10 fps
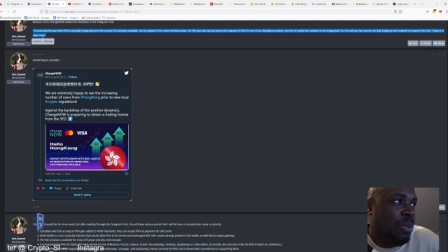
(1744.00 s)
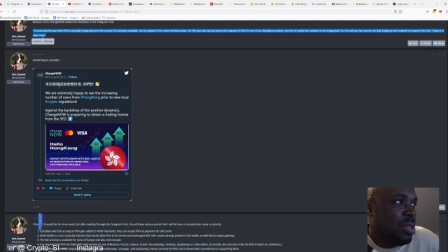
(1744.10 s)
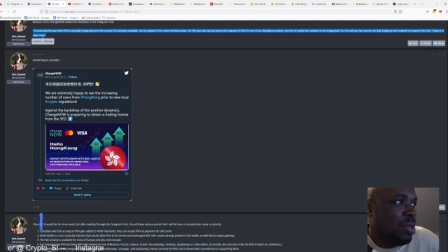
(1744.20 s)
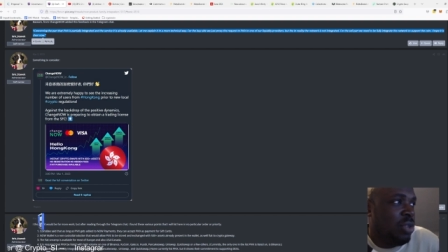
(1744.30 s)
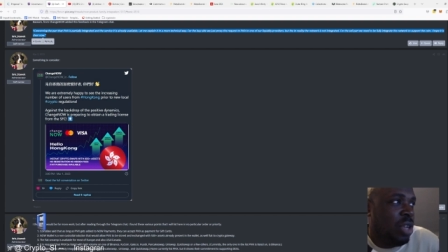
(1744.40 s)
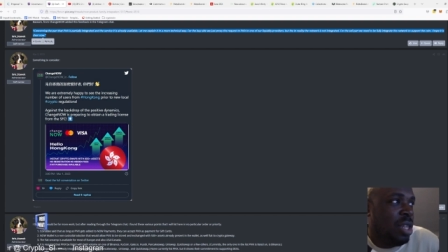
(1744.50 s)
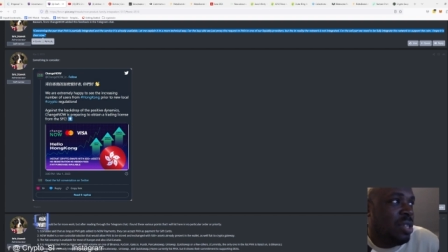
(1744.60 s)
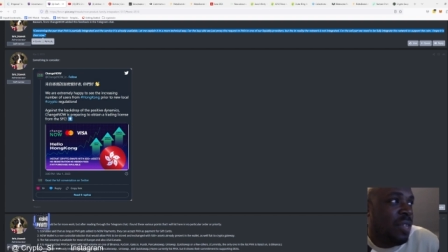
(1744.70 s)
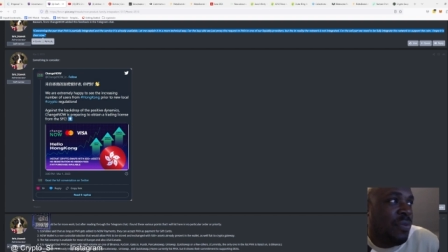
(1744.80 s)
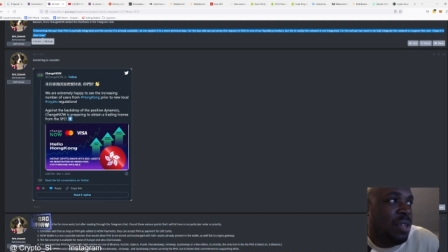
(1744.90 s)
some Chinese
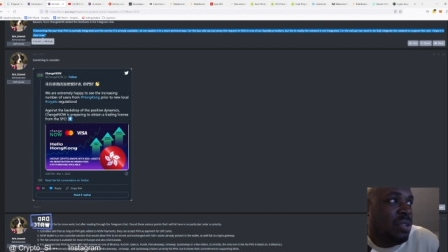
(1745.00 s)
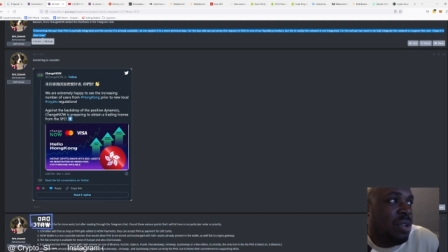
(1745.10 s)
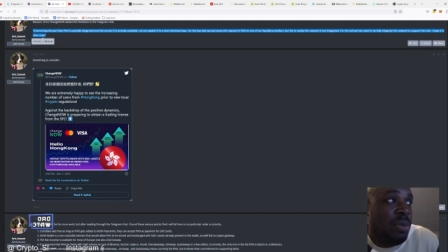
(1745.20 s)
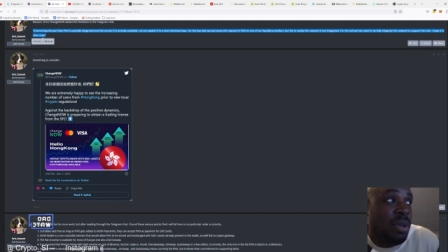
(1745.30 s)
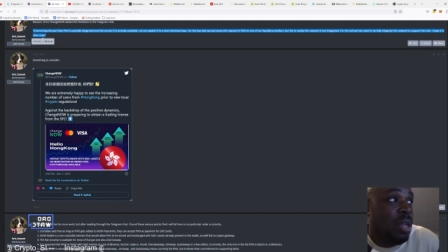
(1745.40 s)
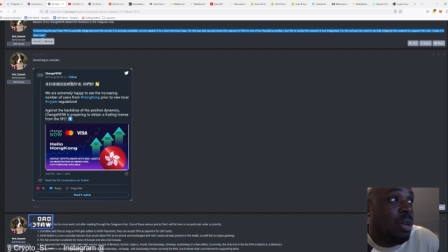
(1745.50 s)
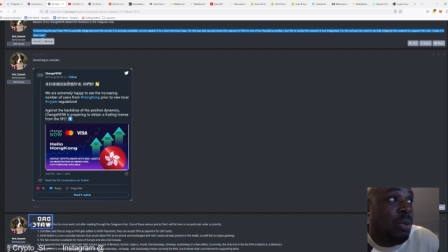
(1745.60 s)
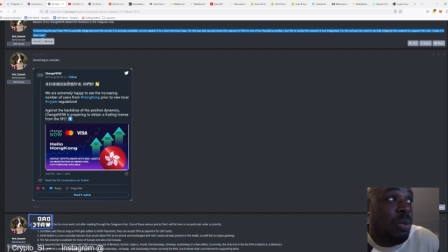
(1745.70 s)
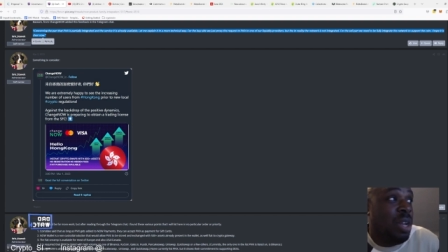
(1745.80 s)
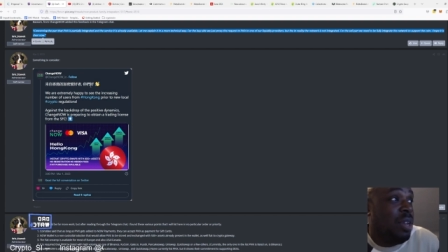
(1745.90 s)
stuff at the top and
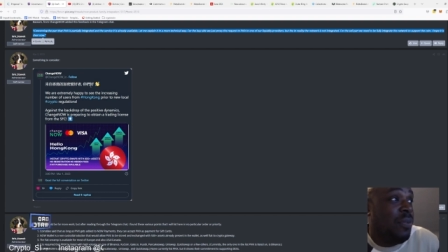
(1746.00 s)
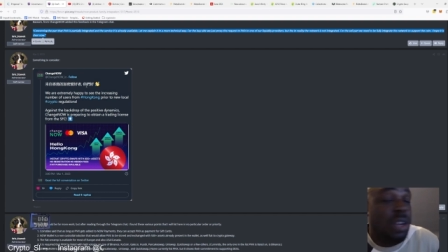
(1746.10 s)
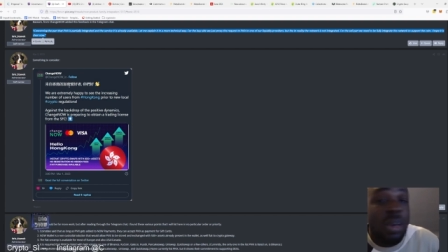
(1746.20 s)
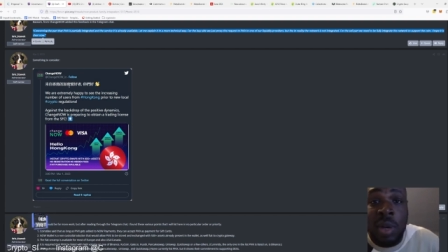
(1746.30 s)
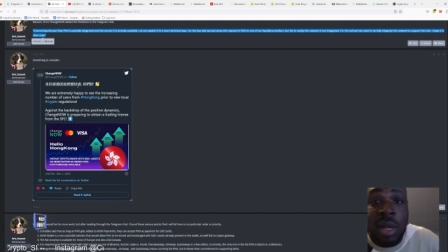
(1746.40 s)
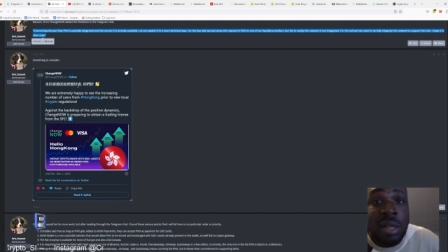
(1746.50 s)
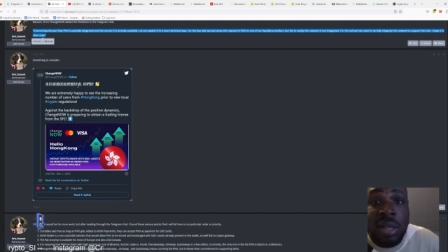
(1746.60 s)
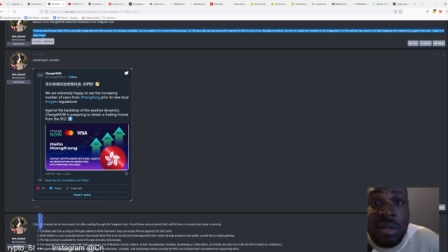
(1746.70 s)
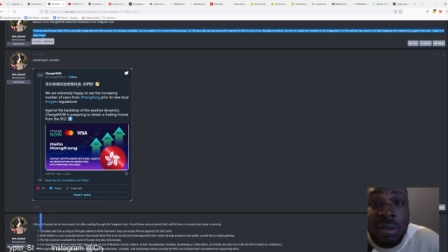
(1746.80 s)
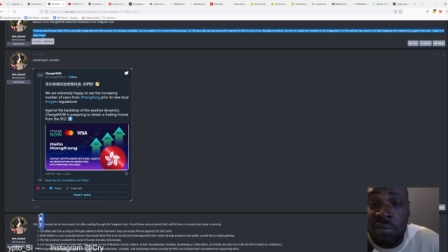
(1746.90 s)
we don't even know what that
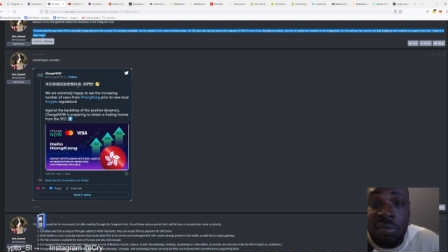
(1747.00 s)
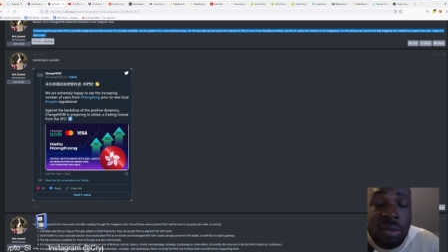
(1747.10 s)
says.